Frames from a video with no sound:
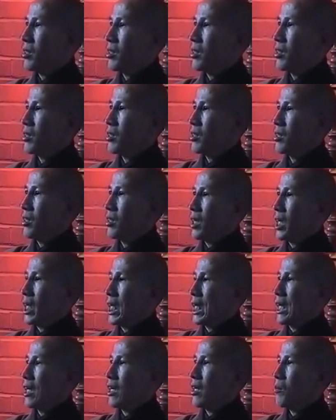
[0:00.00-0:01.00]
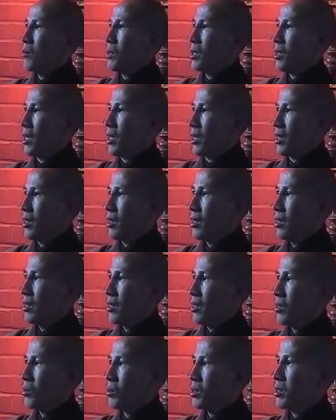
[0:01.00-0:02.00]
We just
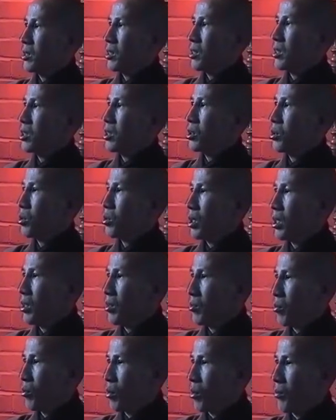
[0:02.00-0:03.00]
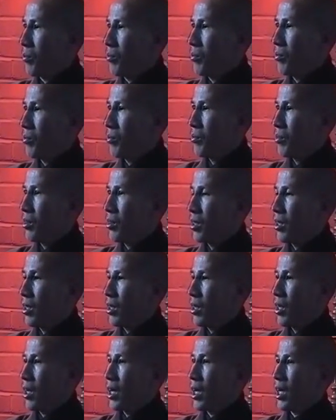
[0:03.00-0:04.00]
eliminate, we just transform,
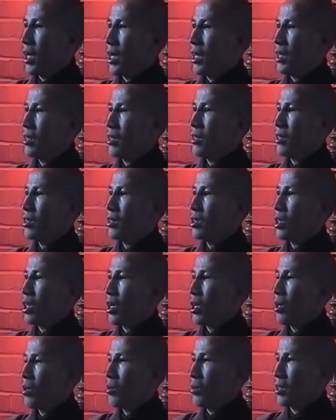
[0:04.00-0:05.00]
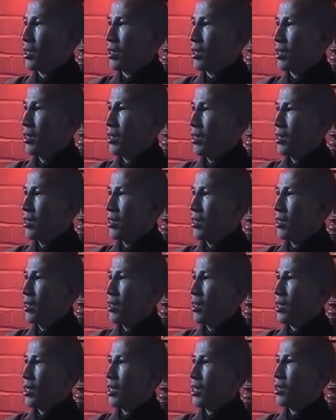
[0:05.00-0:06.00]
and slowly
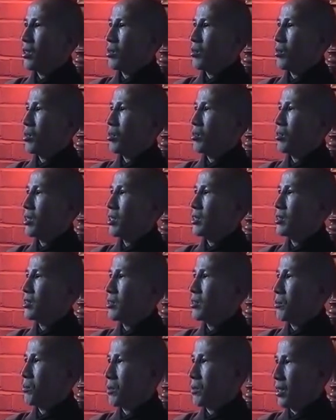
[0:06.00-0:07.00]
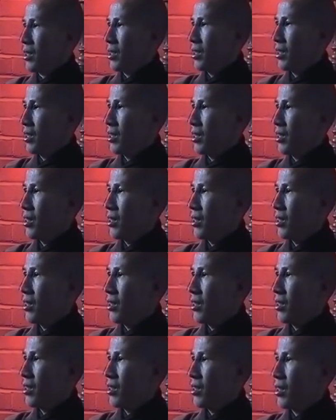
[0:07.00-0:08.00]
it will disappear,
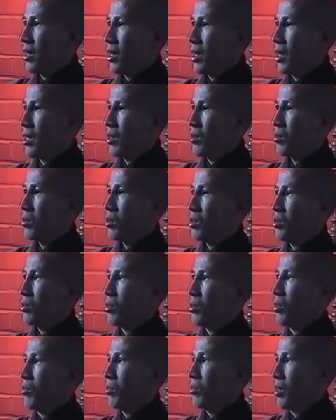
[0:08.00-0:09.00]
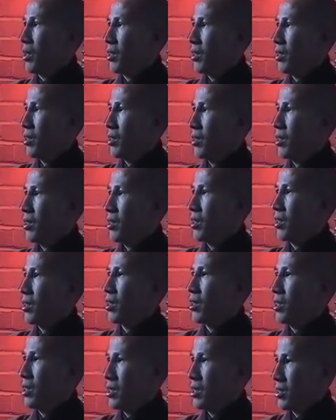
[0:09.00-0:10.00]
and we revert
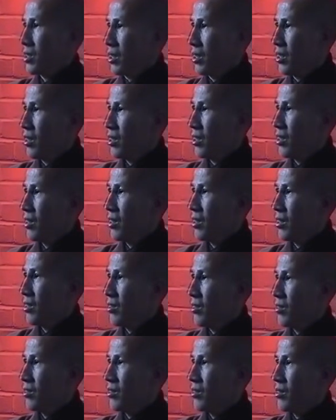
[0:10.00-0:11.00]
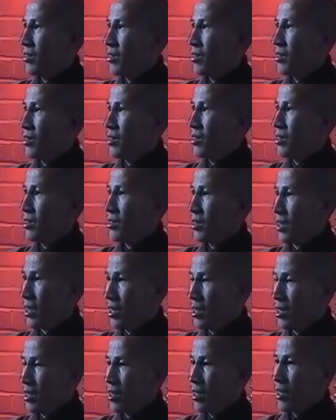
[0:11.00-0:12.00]
the condition.
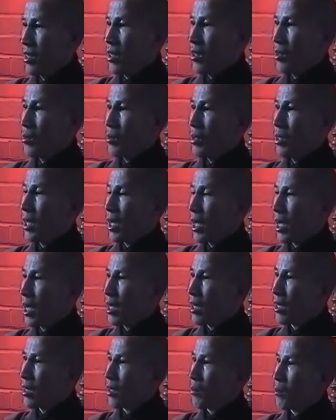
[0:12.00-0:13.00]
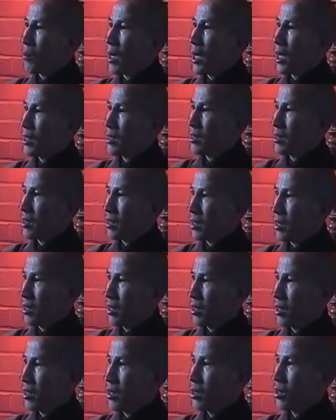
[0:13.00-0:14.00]
See, we have
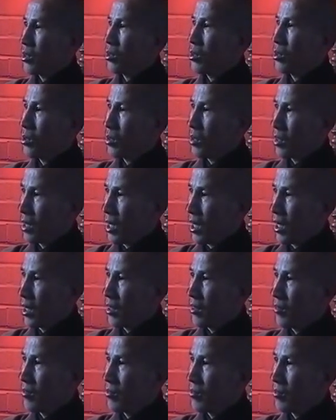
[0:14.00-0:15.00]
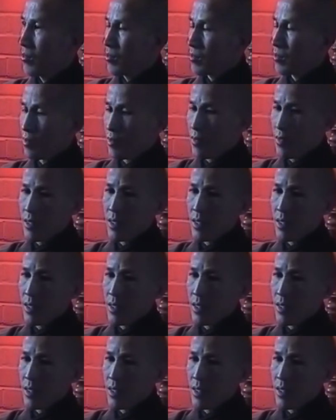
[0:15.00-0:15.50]
capacity to doing that.